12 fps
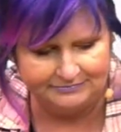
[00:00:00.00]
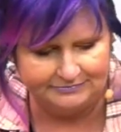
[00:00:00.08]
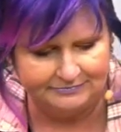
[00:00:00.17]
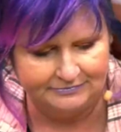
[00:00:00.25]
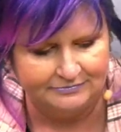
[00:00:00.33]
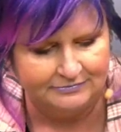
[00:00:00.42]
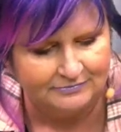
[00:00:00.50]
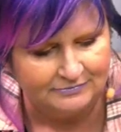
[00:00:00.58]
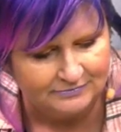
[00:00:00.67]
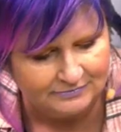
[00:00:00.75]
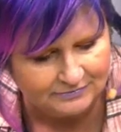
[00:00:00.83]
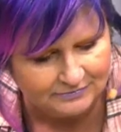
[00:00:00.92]

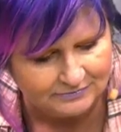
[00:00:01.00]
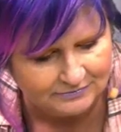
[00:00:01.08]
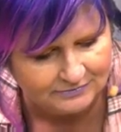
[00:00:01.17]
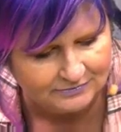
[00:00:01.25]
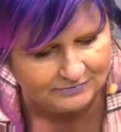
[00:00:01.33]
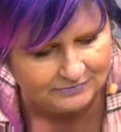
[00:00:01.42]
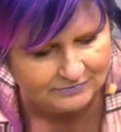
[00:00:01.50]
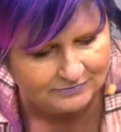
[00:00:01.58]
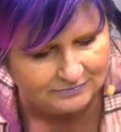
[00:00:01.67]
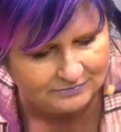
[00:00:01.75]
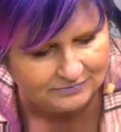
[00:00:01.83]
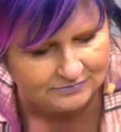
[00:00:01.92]

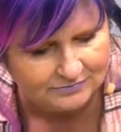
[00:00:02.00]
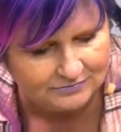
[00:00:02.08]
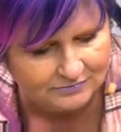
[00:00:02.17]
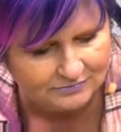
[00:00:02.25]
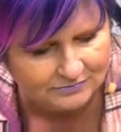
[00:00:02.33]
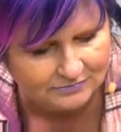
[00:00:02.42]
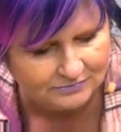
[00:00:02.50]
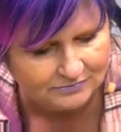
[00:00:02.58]
Nobody speaks.